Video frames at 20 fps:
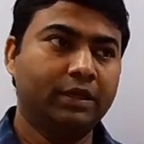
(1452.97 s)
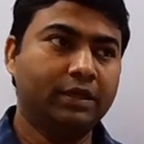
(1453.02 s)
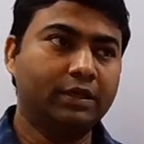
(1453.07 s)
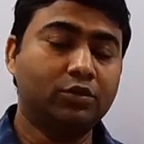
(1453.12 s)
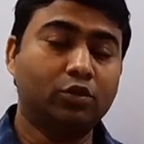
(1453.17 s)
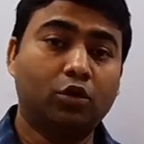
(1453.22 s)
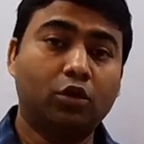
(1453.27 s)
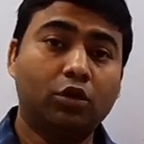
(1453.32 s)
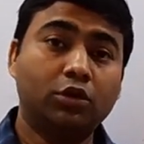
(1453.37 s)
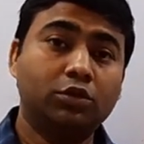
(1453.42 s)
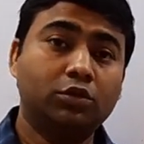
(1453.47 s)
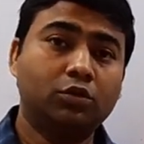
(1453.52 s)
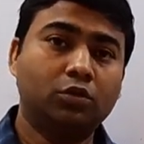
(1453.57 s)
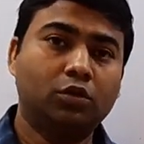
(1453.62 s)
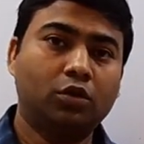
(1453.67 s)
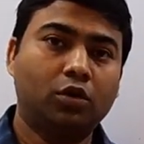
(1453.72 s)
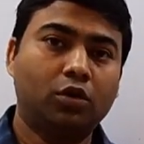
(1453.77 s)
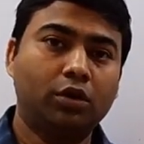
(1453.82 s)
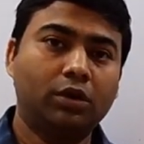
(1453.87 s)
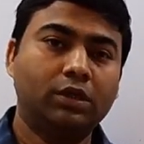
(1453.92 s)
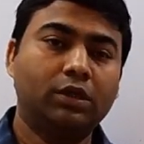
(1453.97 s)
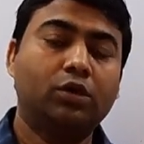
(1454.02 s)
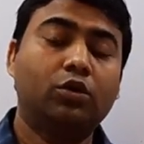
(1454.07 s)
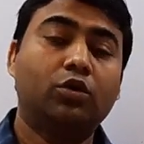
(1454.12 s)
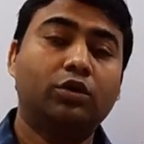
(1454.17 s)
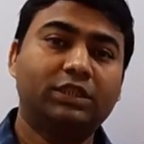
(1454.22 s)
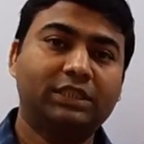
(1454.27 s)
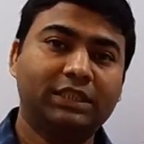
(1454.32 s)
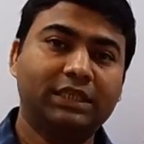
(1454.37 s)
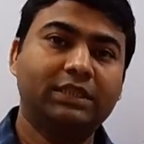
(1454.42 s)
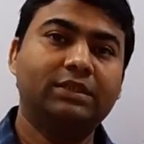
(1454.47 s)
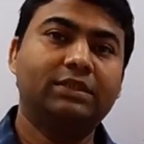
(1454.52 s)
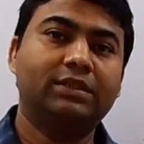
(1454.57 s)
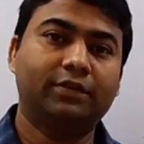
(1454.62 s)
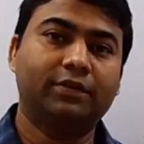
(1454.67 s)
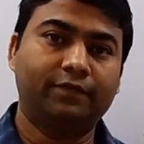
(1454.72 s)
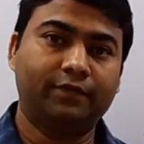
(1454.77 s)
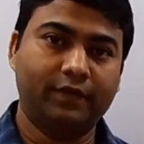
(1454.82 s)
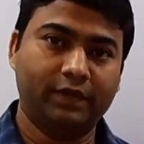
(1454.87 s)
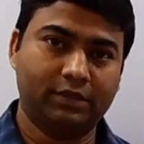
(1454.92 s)
is also called Gaussian
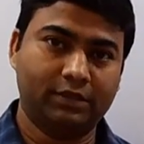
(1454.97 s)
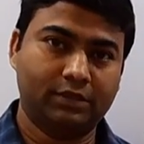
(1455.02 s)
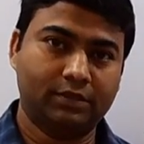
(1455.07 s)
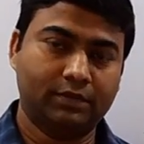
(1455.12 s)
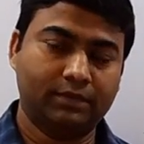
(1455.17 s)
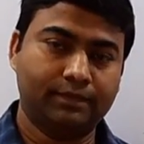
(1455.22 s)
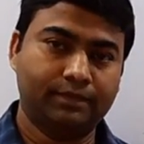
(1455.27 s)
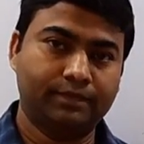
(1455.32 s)
surface.